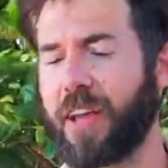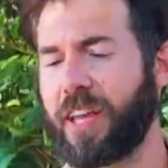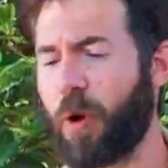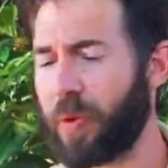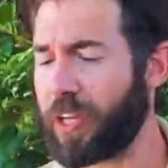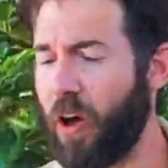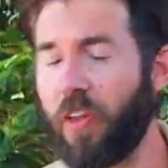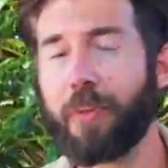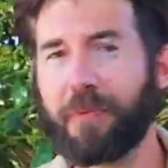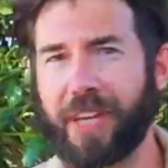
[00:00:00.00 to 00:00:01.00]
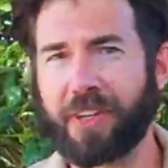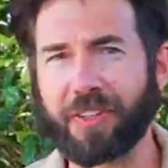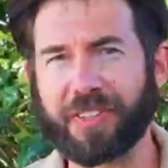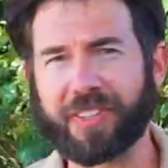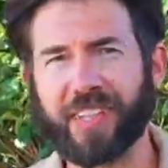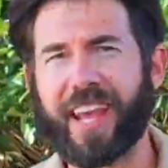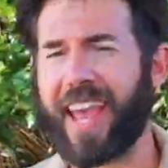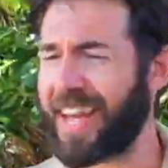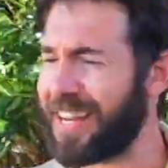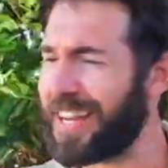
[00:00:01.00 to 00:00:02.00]
Now we call them needles,
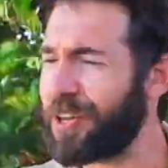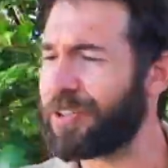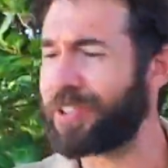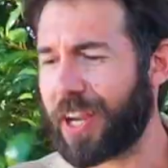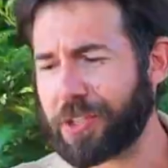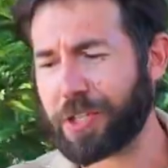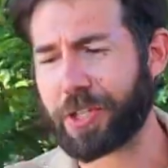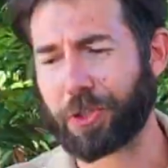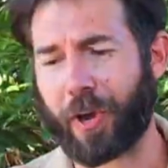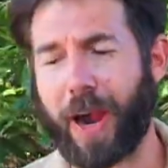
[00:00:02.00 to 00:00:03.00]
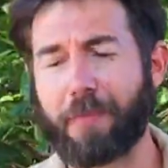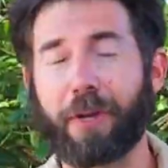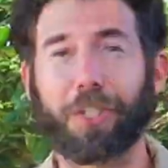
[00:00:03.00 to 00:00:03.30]
and needle does describe their